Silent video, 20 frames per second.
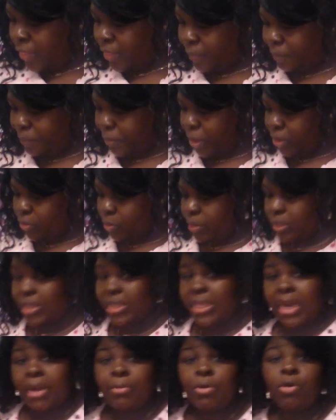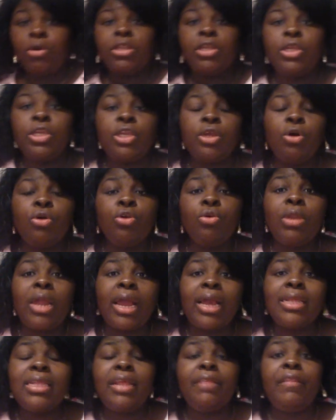The first ones that I'm going to show you,
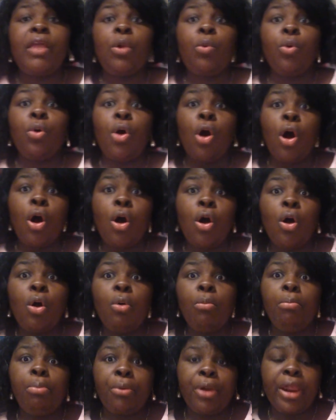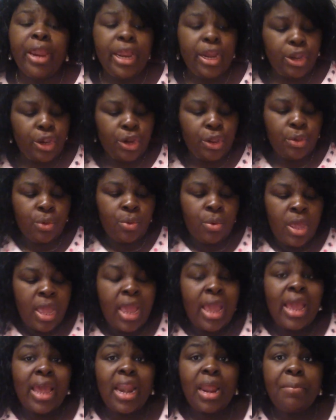like I said, they were all brand new
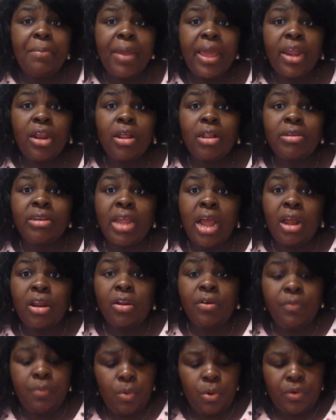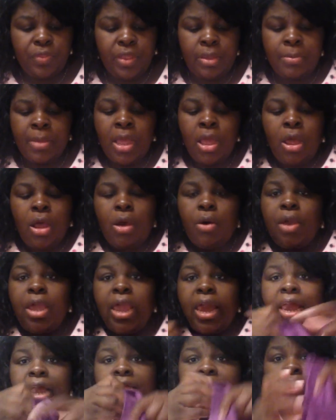and I paid a dollar for them.
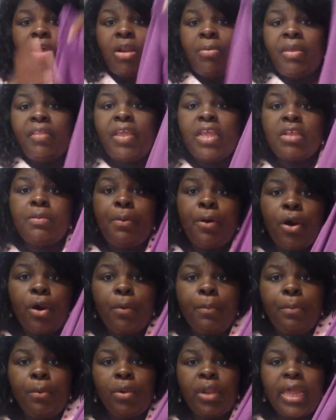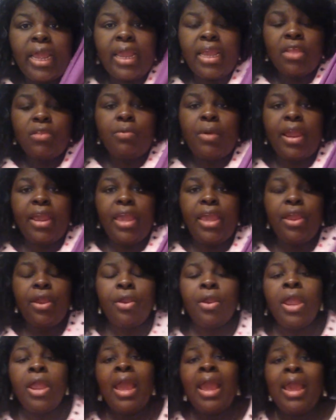Okay, it's going to be these purple leggings right
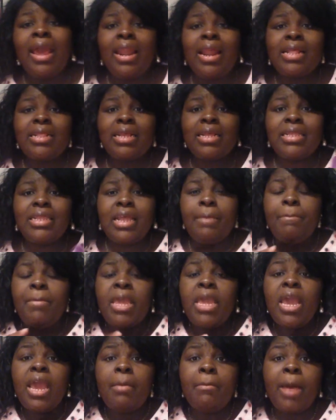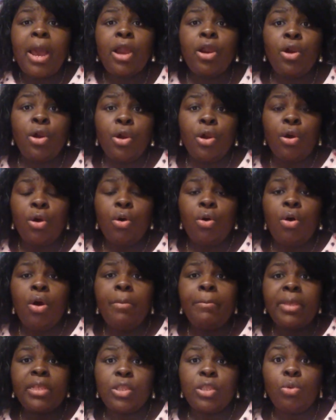here. And as I said, me and my
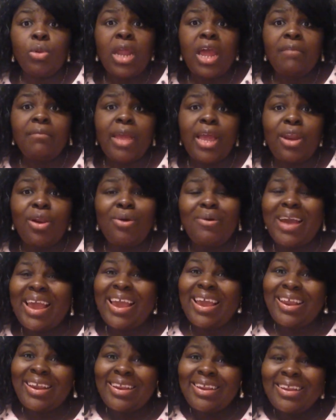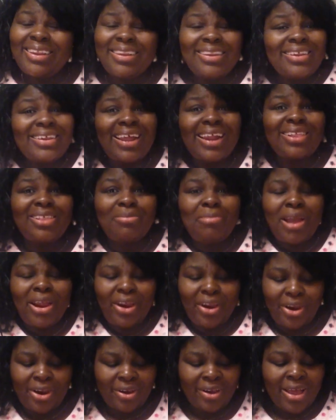girl, Miss New Life 808, shout out to my
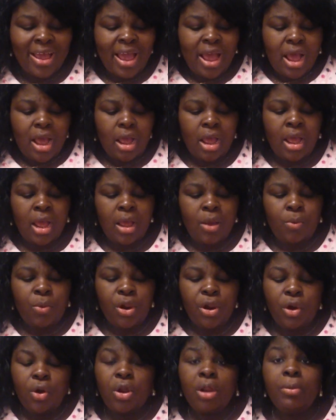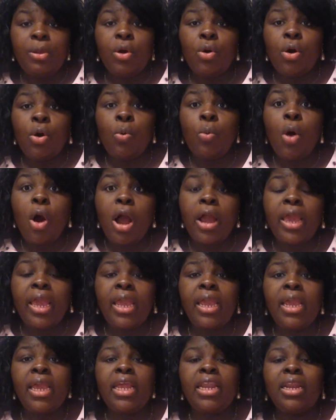girl. Um, we are going to be going
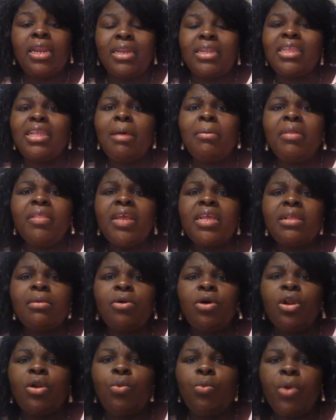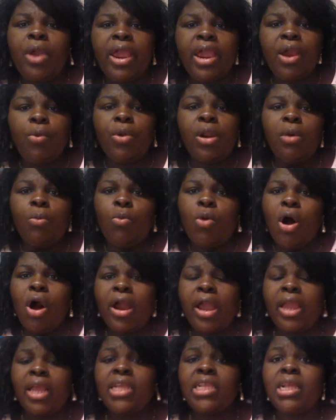walking and some of these I'm going to wear when I'm
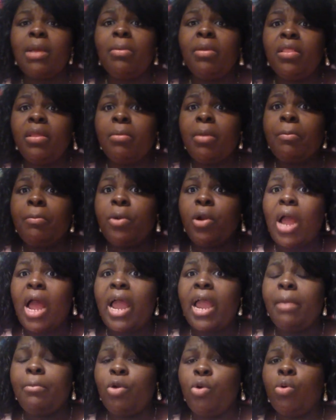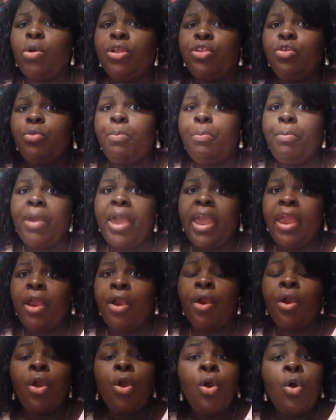walking and some of them I'm, I'm going to
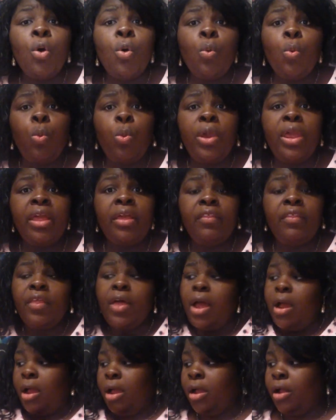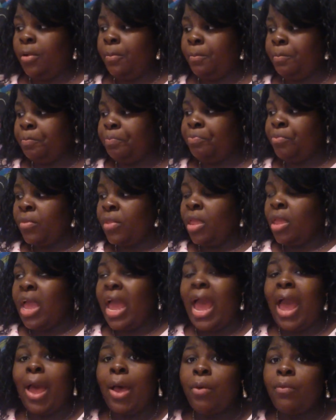pair with um,
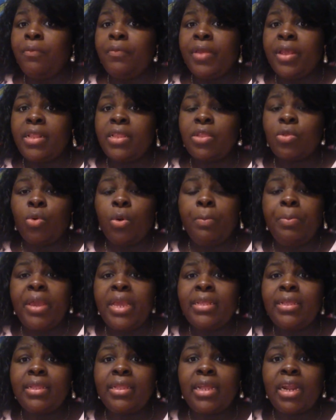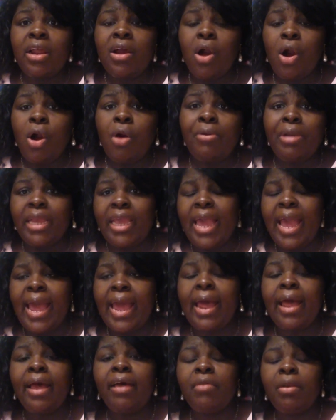outfits or pieces that I already
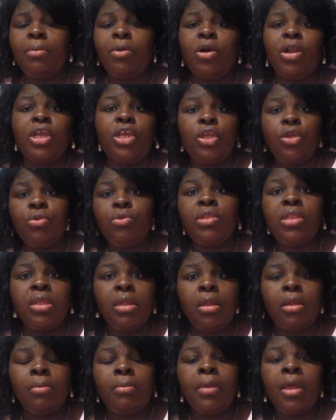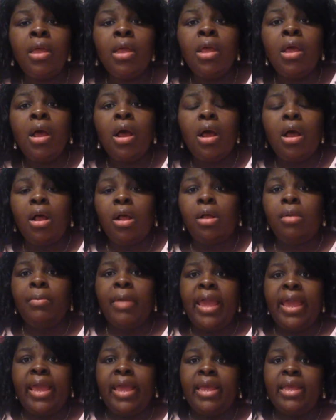have and I'm going to use them
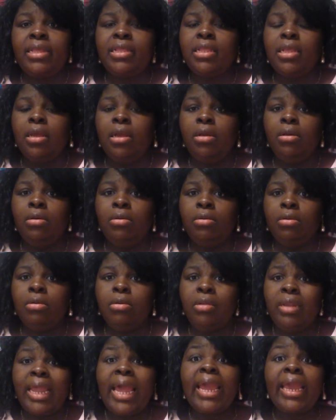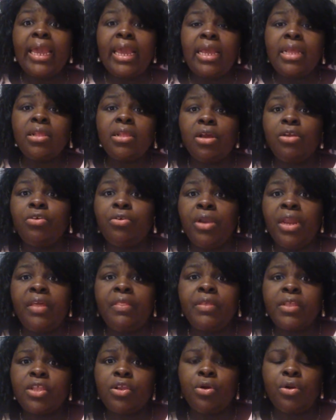um, as leggings
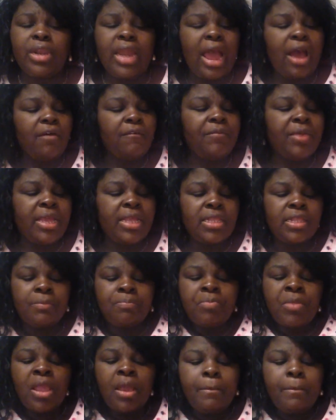underneath certain outfits.